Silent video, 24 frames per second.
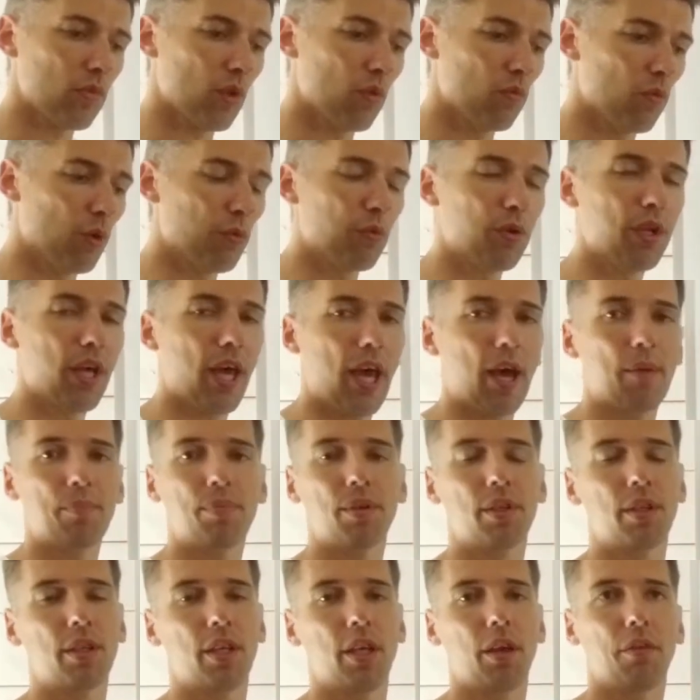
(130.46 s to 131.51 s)
What would
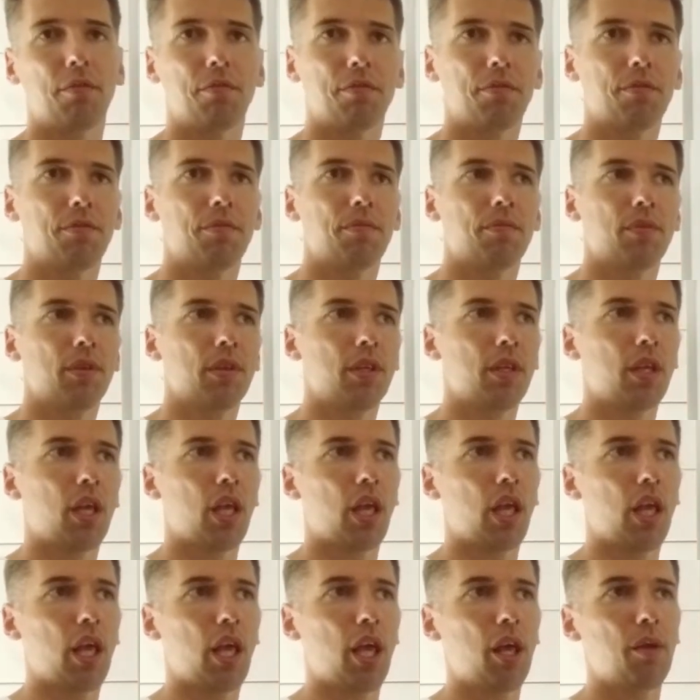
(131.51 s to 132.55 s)
happen if
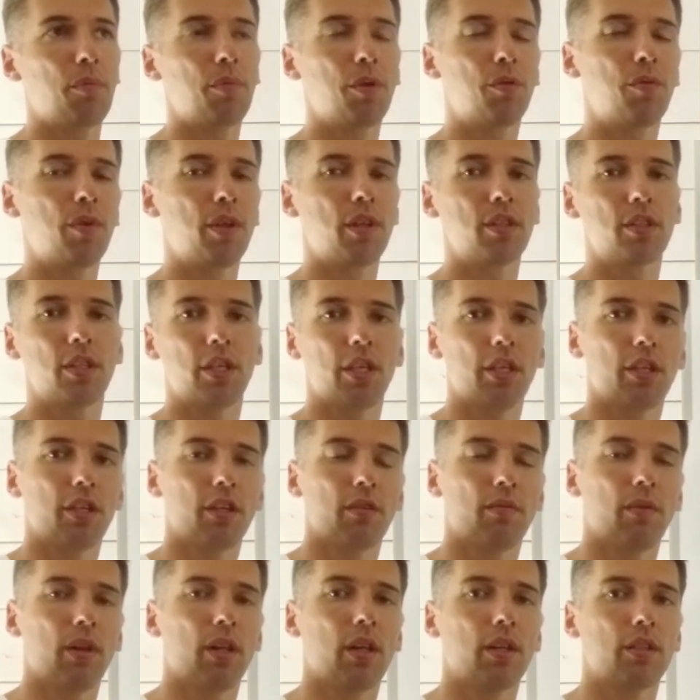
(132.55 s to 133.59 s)
in between the
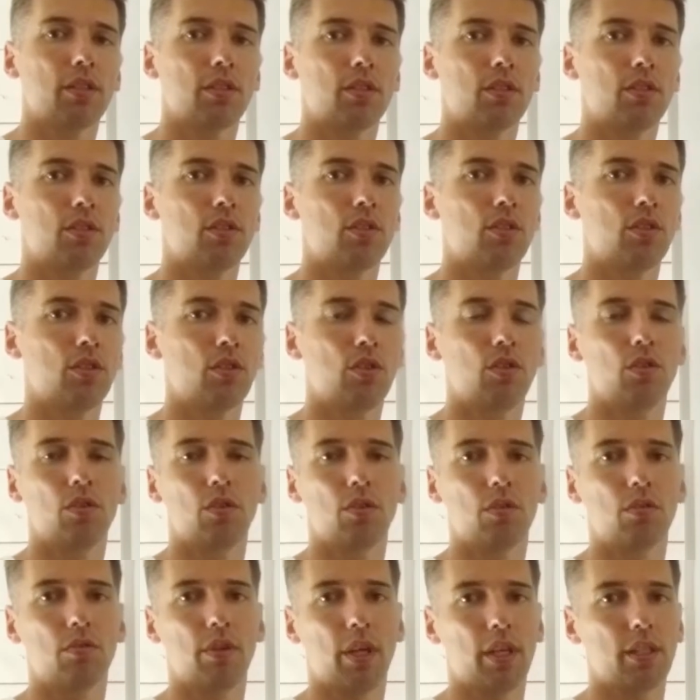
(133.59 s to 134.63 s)
intervals
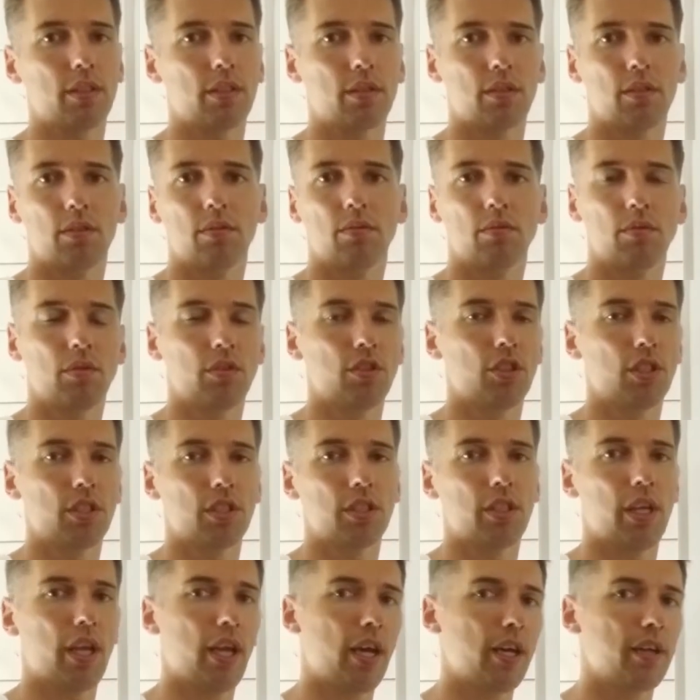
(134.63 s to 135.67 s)
you rest, you
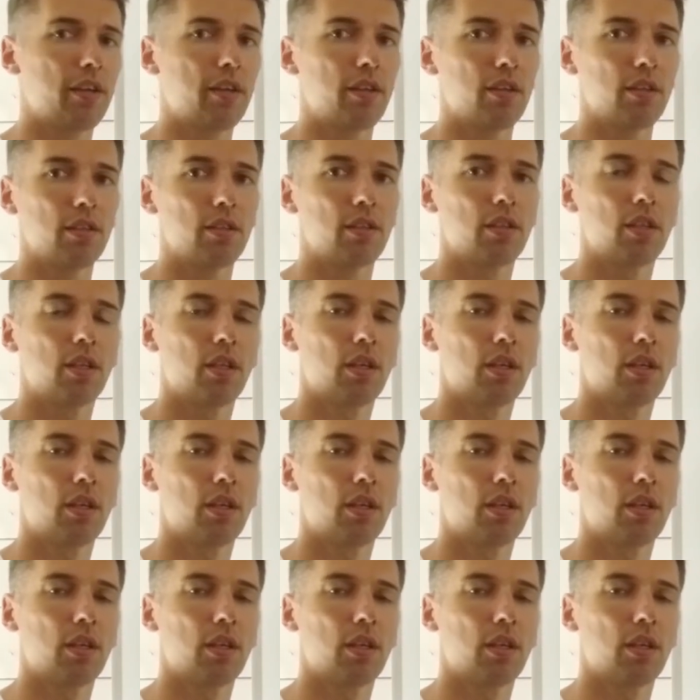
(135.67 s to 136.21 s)
just stay idle?